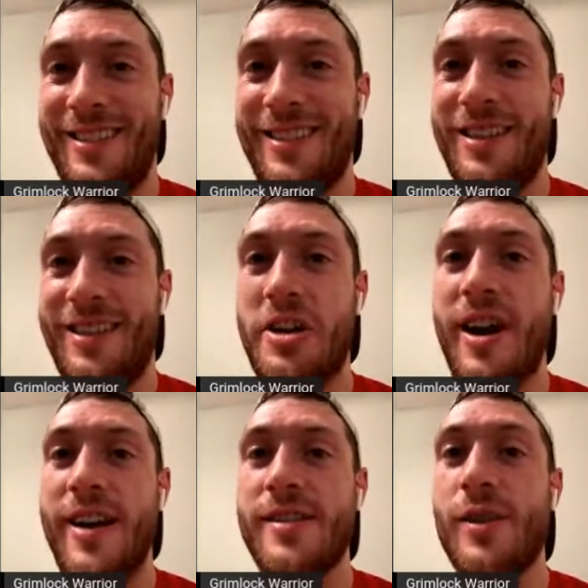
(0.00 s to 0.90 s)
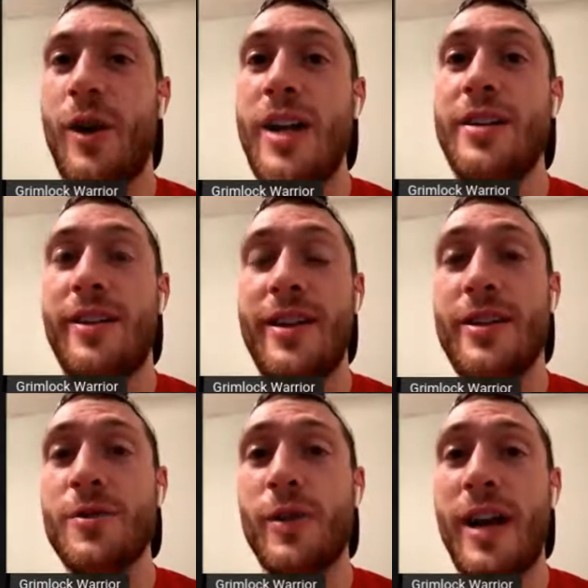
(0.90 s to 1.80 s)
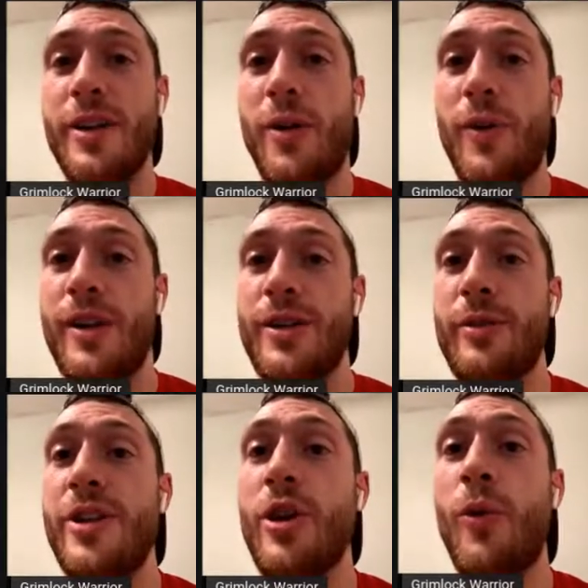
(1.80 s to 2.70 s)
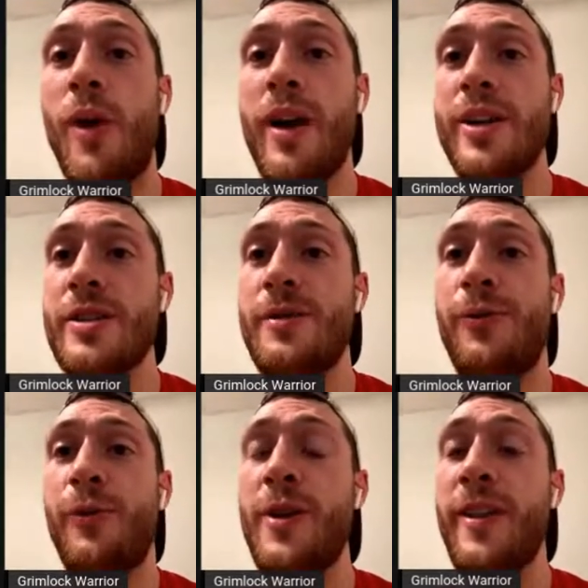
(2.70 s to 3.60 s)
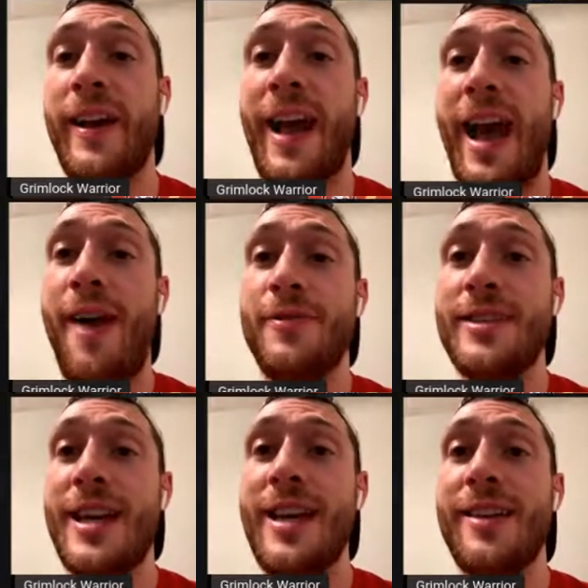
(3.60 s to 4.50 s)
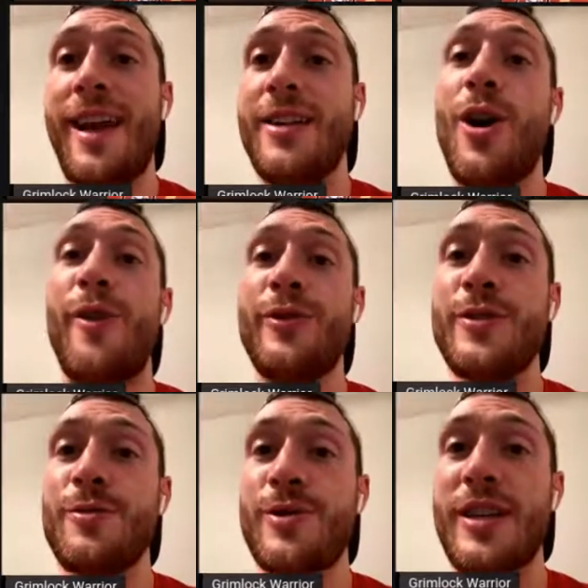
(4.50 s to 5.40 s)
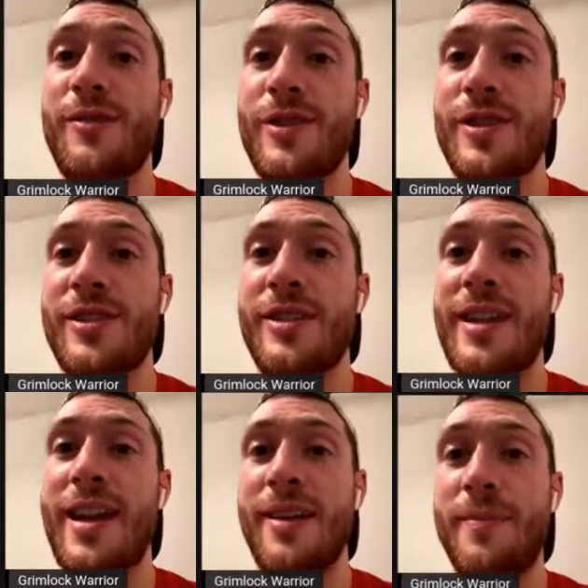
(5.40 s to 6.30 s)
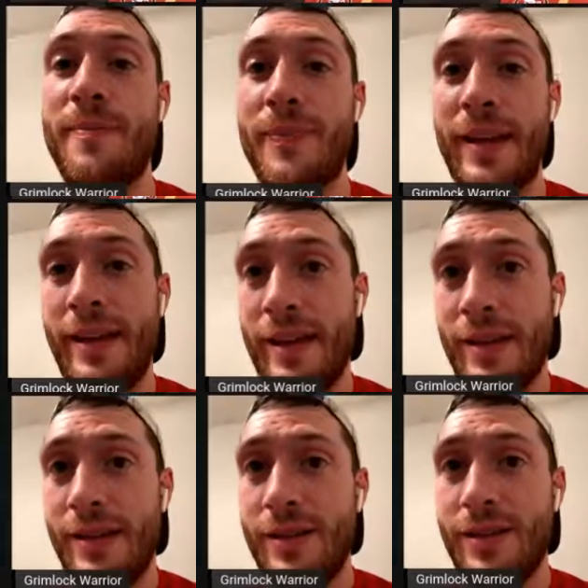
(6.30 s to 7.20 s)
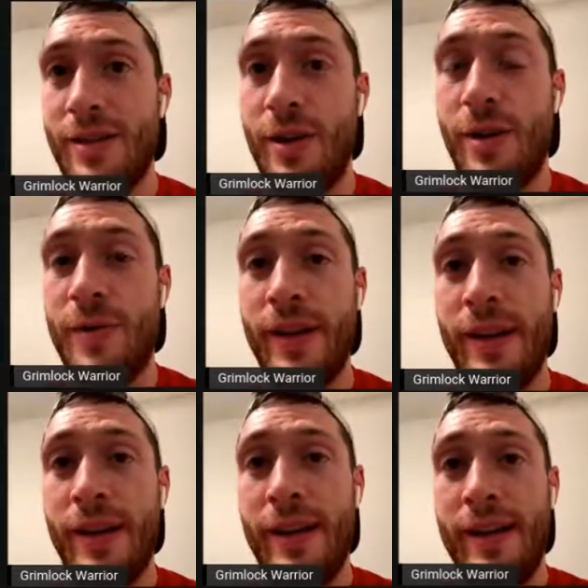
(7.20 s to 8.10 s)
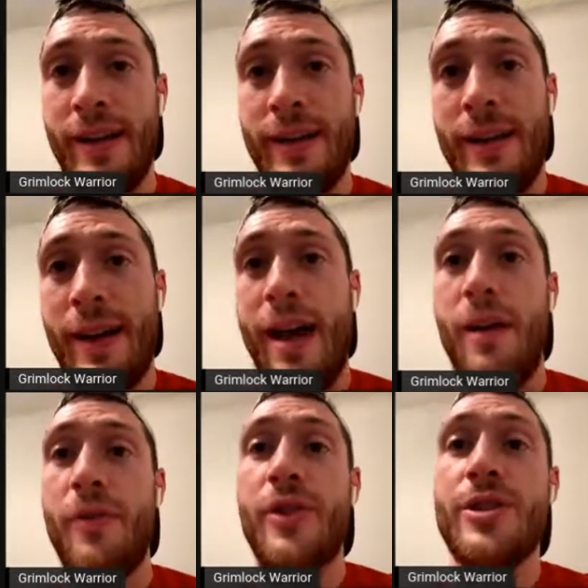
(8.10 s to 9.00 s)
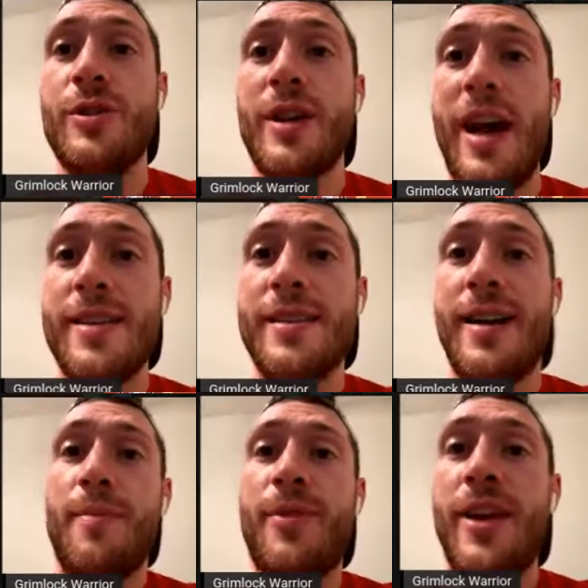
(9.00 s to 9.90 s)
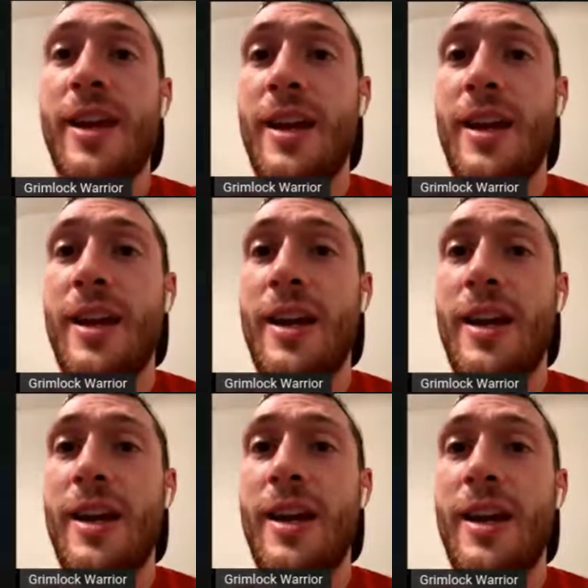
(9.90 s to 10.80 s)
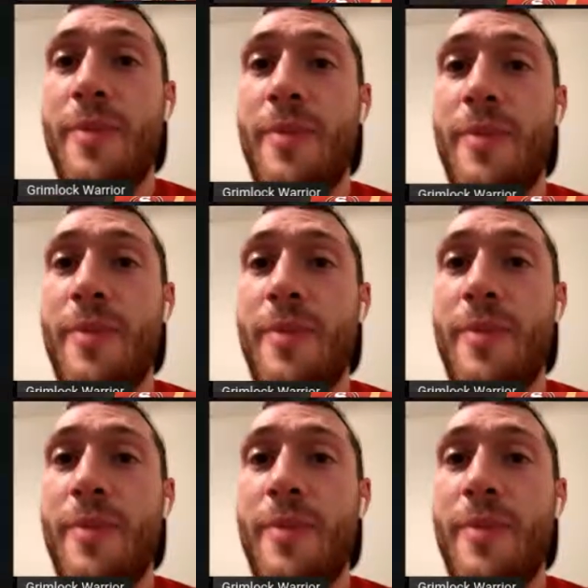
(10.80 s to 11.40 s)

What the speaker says: All right, so here's what I don't want to do. I don't want to just feel like I have to take that Dolphins receiver just to take him. So the two guys that I'm thinking about are